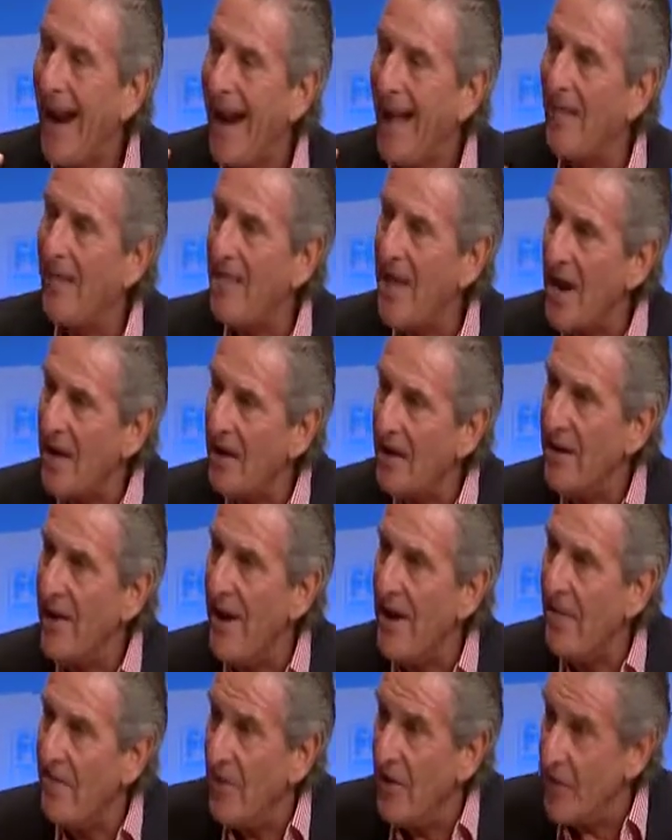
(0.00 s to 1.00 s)
And then
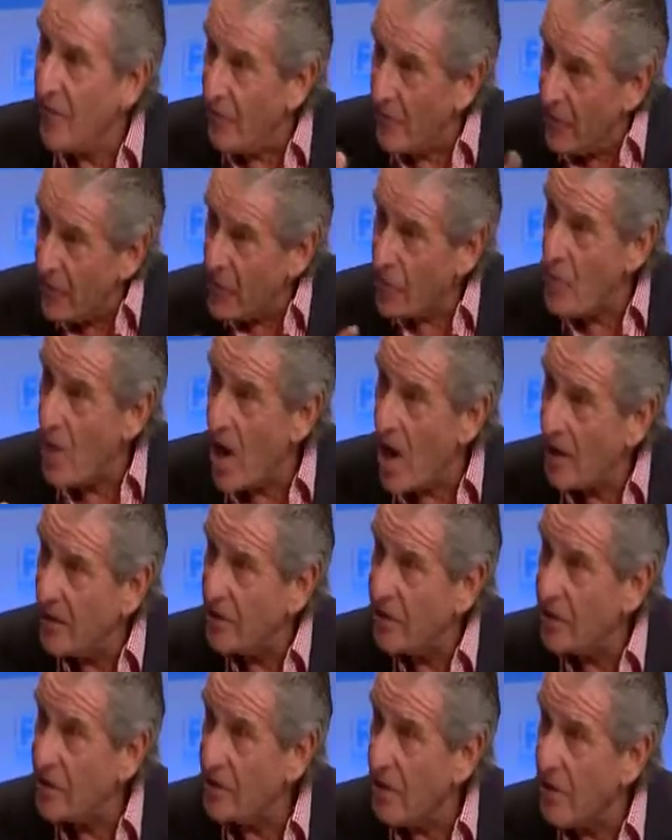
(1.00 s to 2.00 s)
the
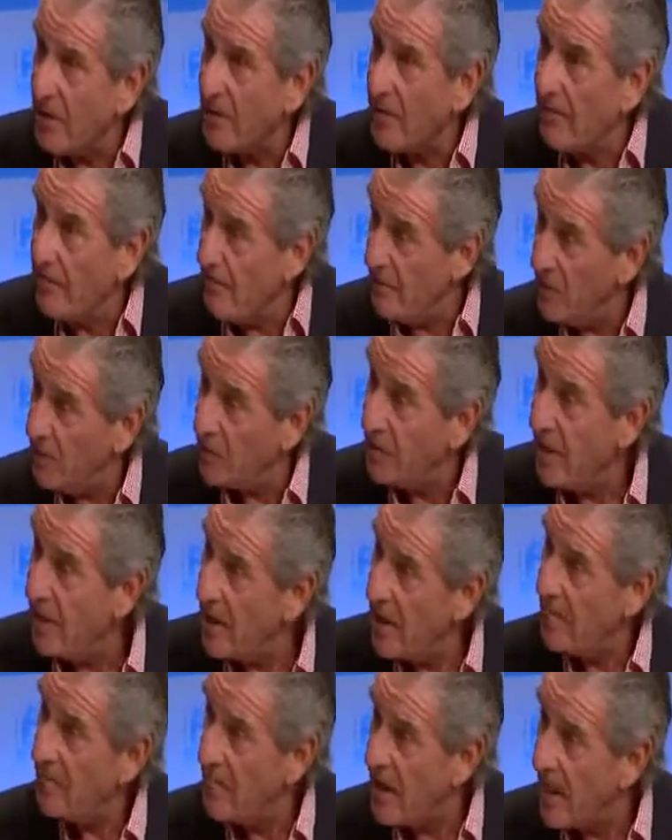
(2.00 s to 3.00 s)
neurons start
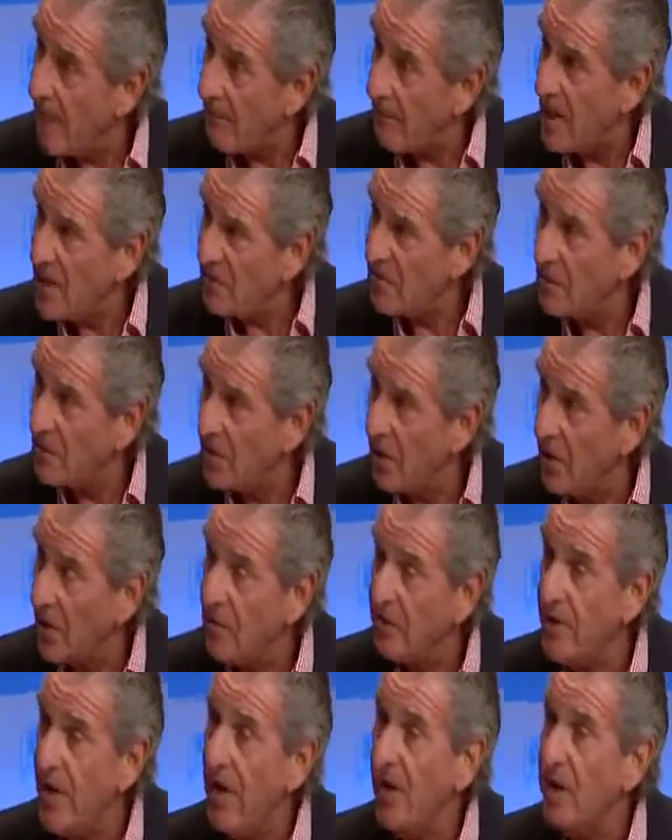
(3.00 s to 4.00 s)
building up that muscle
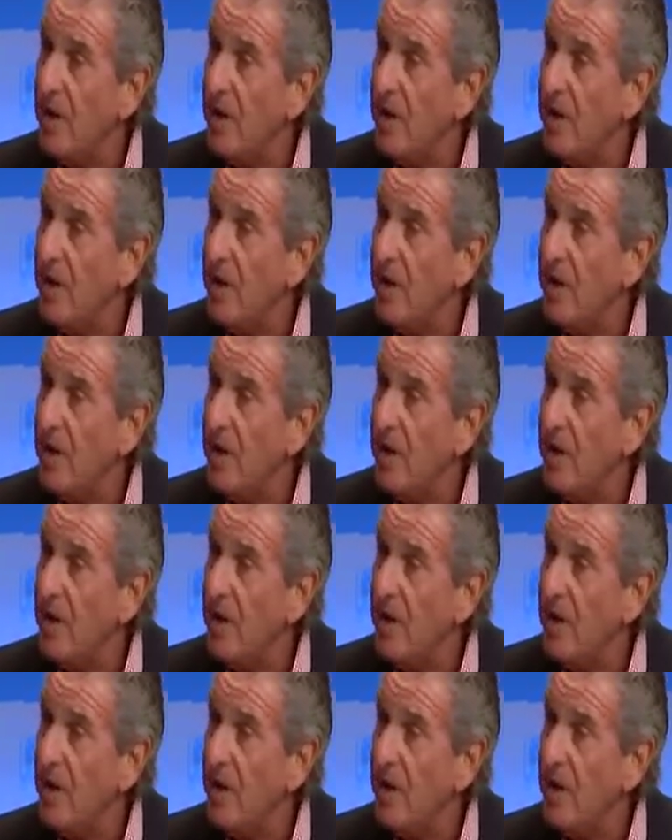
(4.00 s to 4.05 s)
tone.